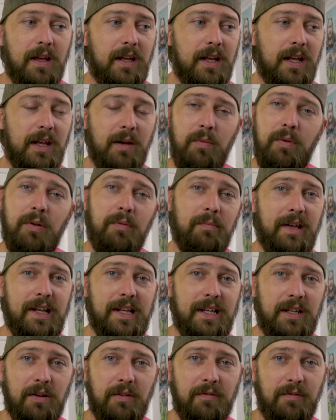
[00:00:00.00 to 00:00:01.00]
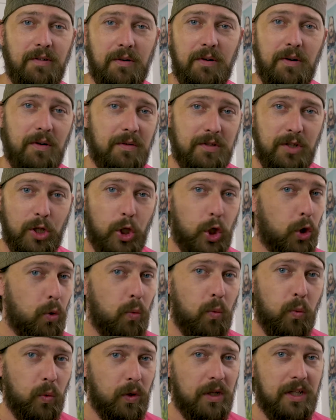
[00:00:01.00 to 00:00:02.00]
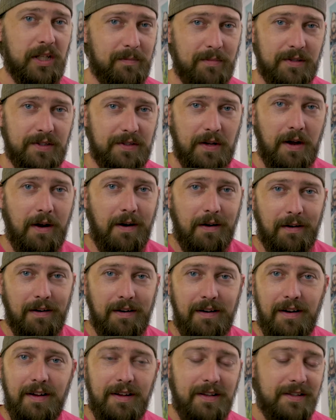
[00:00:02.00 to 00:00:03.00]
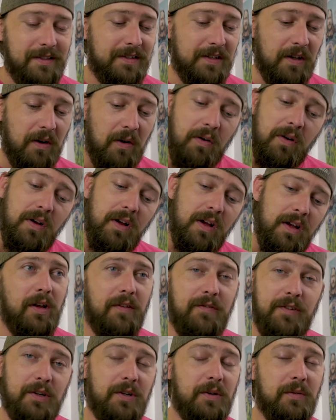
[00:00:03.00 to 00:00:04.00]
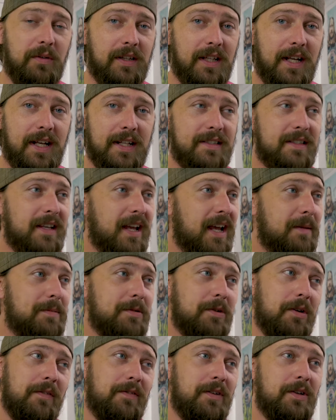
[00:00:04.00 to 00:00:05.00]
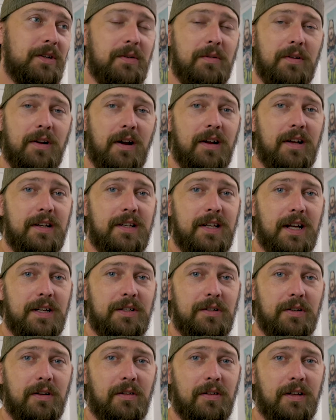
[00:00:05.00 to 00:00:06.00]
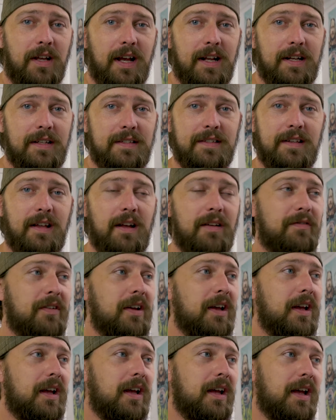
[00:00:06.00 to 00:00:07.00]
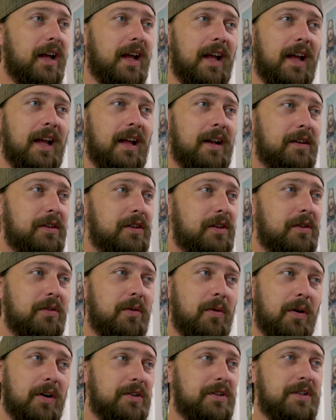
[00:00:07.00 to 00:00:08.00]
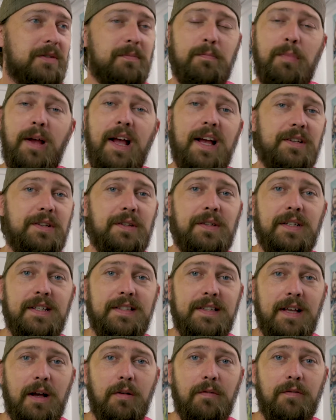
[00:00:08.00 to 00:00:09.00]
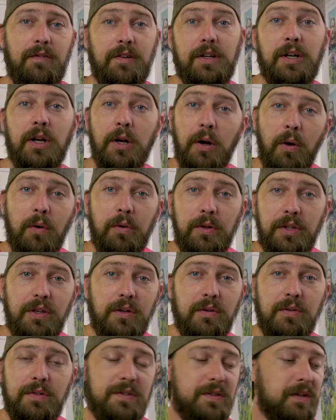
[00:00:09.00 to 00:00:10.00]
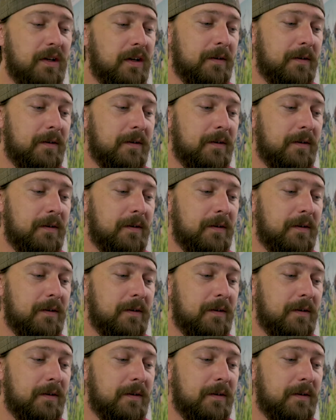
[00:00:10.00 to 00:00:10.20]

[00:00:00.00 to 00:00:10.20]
It will make your photos look really bizarre. So if you're doing landscapes or if you're doing architectural kind of stuff and you are just bashing these out for your own use,